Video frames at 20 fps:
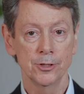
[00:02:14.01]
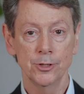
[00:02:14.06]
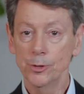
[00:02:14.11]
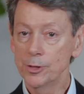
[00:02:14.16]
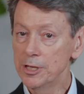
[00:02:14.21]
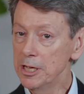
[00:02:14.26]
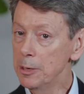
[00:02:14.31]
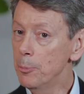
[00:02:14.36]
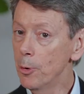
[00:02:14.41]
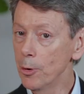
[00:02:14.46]
Two
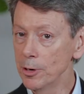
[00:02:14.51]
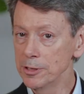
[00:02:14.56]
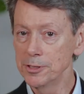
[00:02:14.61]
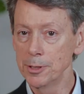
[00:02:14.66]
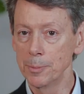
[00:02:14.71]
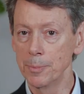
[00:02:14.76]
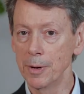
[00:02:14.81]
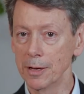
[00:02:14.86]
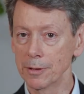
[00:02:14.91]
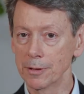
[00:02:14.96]
key points
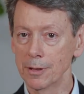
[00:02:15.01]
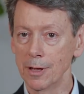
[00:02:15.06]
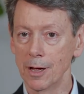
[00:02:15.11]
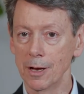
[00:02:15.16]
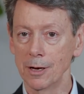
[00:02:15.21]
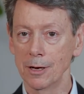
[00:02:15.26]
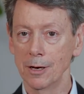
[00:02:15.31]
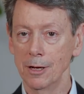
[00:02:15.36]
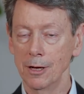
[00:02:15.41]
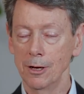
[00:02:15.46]
about
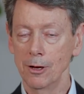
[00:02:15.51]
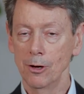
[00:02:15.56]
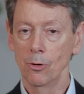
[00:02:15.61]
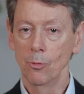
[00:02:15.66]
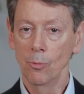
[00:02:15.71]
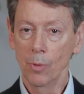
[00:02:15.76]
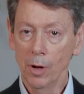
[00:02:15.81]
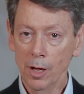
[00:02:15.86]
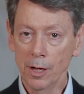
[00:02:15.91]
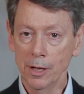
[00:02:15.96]
that.
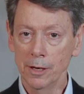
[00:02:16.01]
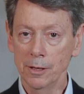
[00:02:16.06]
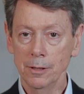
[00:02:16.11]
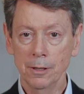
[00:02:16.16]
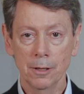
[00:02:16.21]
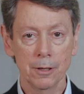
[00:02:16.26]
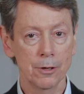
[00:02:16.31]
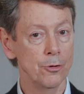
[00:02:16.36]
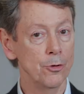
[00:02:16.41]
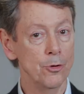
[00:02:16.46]
One,
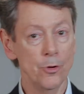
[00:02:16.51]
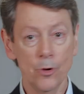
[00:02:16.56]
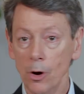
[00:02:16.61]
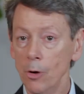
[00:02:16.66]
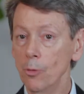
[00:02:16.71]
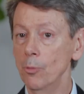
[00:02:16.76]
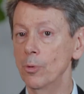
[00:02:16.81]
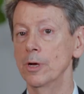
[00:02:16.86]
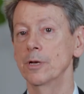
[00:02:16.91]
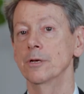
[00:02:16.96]

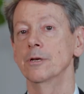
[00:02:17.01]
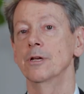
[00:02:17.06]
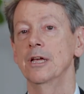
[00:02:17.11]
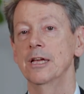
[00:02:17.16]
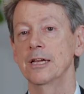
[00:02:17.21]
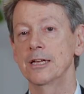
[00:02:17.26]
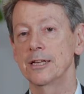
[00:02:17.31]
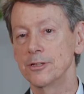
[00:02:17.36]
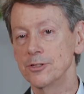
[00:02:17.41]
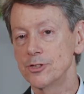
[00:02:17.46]
no one
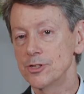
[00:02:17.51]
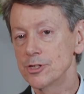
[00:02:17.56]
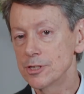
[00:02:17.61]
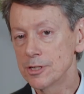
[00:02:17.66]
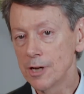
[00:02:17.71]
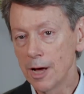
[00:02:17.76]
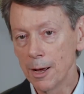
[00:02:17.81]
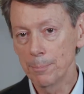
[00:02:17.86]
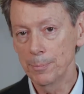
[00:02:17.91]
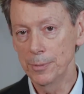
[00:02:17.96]
can
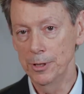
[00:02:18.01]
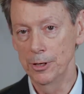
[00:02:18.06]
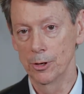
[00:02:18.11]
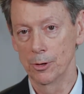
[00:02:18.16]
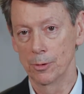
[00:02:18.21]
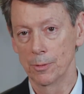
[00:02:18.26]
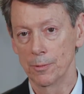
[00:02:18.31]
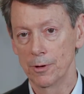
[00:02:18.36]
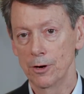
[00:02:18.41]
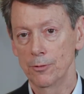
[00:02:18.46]
stop
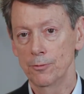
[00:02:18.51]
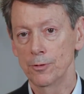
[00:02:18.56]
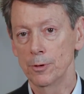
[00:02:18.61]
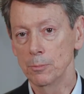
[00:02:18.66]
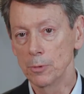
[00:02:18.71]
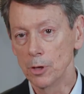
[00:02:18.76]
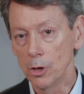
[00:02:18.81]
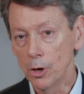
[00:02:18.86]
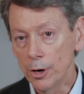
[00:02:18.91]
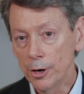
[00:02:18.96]
you
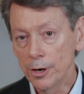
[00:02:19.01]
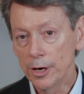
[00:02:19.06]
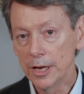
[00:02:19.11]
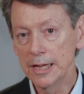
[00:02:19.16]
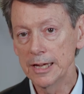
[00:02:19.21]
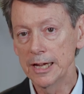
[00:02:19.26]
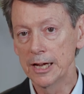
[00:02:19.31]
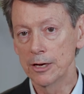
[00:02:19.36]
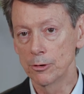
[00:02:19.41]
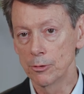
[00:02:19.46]
from
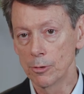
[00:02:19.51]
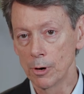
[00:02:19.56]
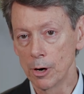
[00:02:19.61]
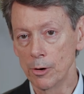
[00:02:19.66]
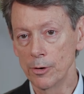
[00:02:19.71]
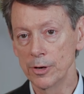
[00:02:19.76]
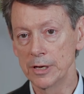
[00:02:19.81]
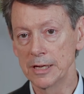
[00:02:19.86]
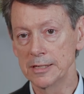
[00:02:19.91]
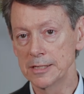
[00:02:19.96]
learning and
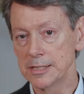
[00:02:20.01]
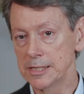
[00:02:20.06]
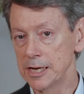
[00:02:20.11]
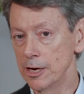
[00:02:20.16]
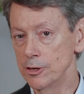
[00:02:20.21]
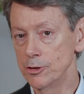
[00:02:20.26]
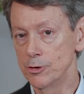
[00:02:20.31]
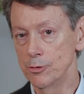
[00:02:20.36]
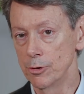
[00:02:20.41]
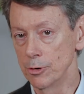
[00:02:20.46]
growing
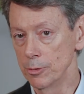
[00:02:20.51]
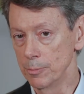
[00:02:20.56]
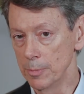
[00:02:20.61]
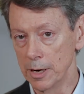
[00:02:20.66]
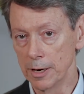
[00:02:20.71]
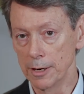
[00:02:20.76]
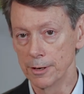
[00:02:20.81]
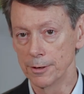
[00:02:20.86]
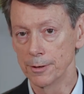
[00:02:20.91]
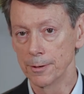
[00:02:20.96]
inside your own
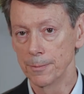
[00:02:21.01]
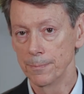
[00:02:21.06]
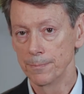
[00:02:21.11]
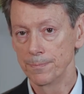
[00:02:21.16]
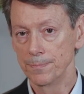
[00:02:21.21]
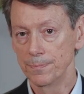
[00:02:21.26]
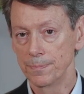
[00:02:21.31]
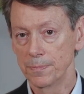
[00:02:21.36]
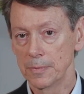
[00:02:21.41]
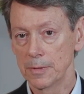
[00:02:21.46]
mind.
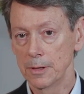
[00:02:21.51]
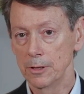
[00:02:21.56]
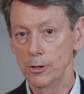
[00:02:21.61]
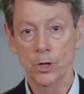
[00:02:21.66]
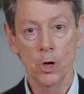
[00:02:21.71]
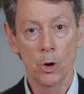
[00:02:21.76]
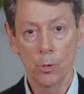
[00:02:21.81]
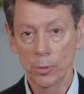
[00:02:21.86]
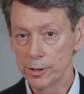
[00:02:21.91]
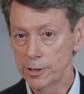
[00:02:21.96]

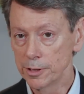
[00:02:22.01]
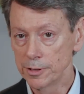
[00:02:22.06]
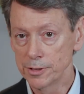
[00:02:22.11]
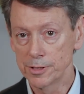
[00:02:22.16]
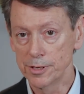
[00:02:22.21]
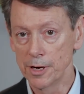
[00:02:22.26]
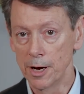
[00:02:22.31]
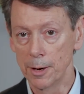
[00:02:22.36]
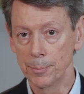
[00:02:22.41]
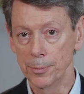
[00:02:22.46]
No one can
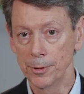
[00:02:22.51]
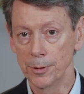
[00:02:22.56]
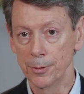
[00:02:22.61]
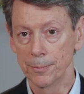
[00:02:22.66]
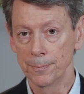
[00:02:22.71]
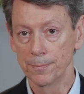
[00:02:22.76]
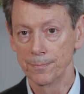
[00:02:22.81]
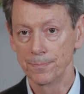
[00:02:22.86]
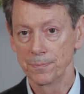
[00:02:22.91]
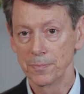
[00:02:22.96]
stop you.
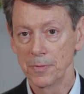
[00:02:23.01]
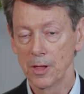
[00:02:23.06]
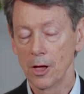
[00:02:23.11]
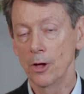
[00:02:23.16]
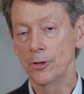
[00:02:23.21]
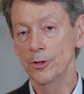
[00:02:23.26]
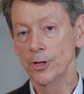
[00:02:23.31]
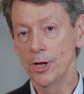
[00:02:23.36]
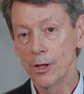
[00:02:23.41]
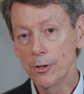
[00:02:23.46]

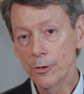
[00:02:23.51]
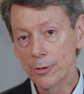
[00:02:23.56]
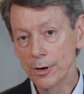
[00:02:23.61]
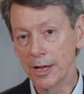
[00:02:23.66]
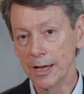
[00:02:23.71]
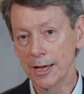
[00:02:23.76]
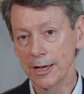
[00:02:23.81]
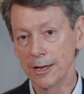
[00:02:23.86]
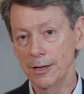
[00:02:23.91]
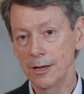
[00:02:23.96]
On the other
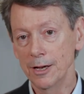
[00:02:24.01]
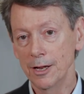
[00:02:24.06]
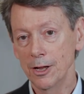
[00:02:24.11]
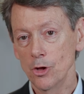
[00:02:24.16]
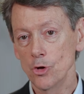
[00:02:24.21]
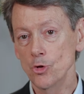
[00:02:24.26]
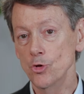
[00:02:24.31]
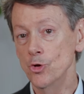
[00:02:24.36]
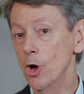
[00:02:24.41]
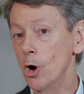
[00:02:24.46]
hand,
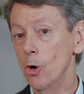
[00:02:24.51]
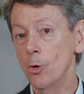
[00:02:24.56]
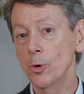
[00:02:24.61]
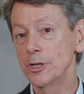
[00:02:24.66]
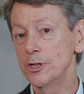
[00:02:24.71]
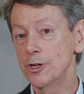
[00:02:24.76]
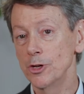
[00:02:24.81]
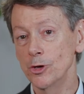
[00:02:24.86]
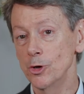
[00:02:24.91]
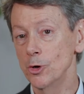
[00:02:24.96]
no
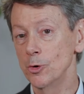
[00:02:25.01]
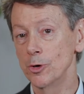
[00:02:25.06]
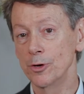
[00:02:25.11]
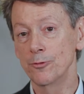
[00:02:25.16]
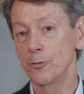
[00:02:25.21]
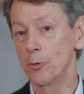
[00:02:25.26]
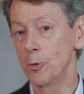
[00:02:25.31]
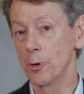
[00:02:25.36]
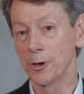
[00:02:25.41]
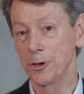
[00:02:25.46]
one can do it
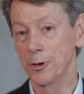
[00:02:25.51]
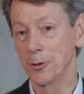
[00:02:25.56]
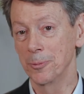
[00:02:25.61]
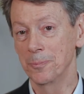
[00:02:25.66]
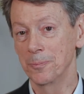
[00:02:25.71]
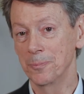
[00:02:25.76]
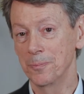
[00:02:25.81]
for you.